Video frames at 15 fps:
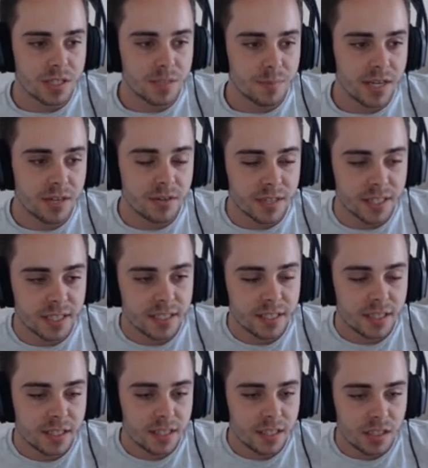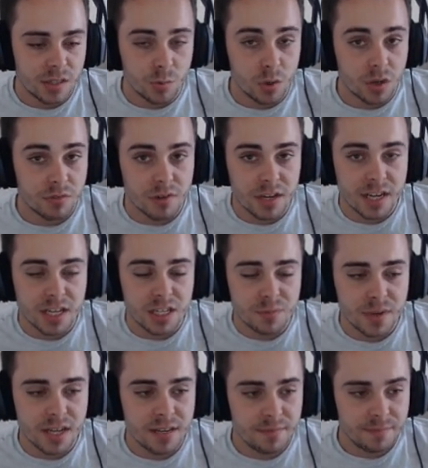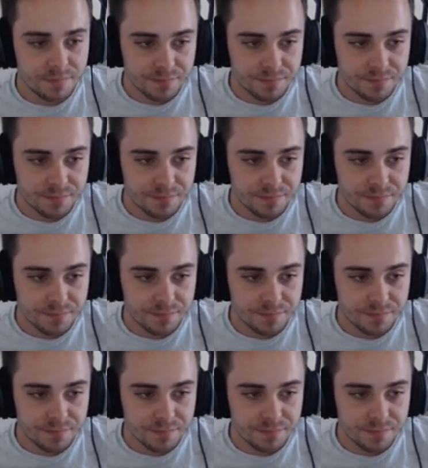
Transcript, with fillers: speed on it you want to run HP